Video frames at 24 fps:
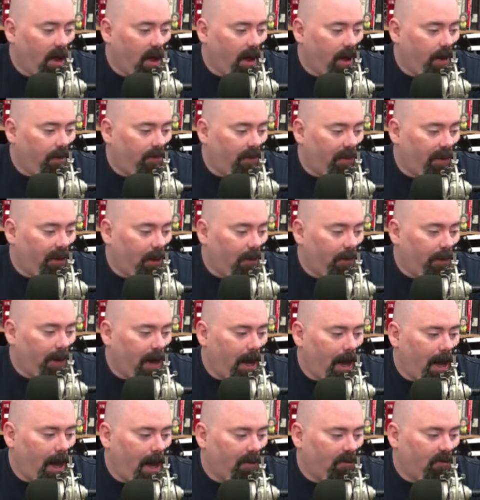It's a little bit
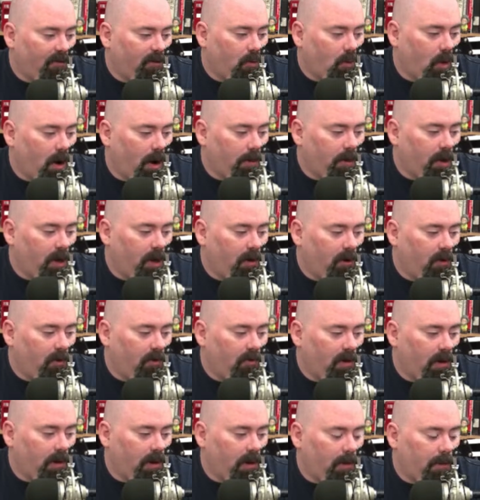hot, so what I'm going to do
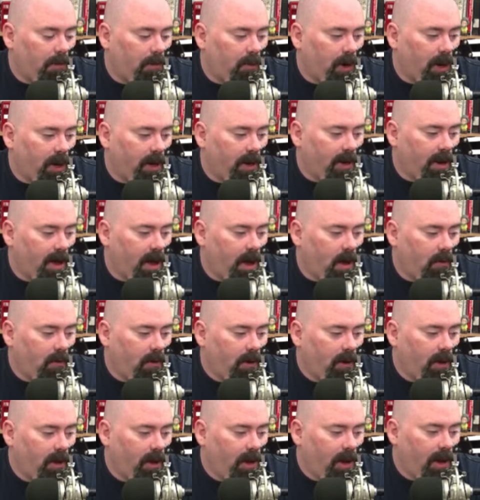is I'm going to bring it down,
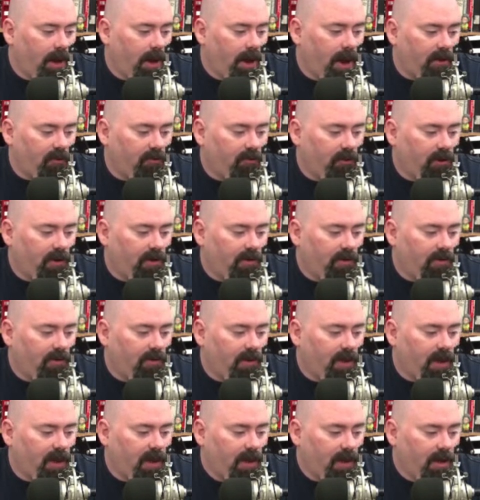and as you can
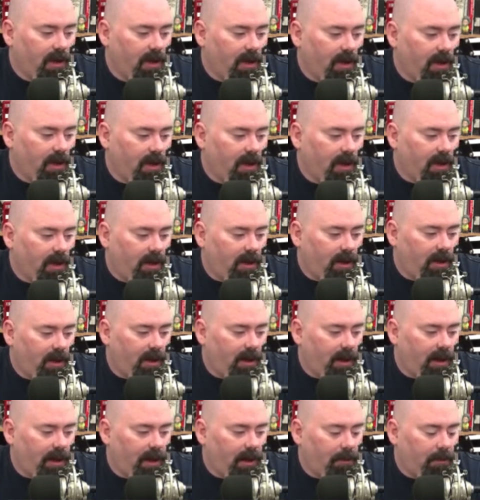see,
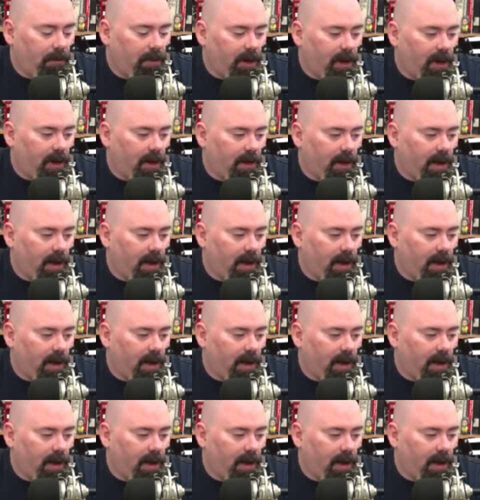it'll bring it